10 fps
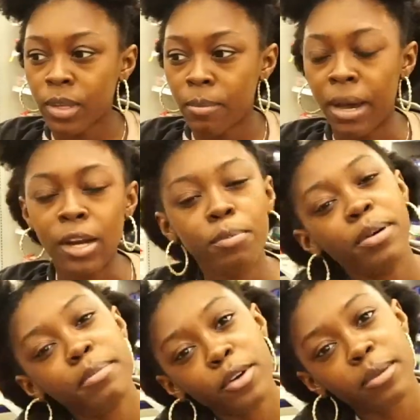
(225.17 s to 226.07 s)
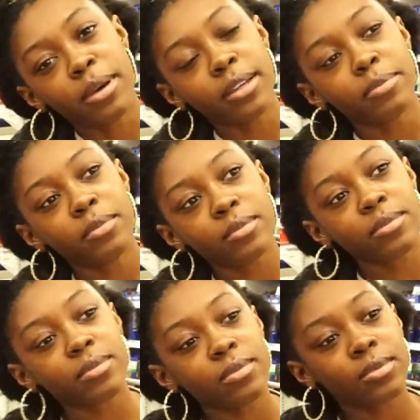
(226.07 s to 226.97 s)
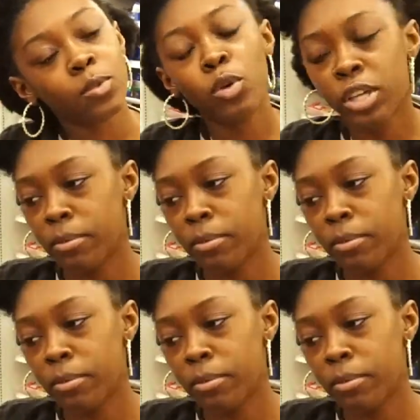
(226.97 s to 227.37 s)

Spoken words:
But I don't put milk in my... We'll get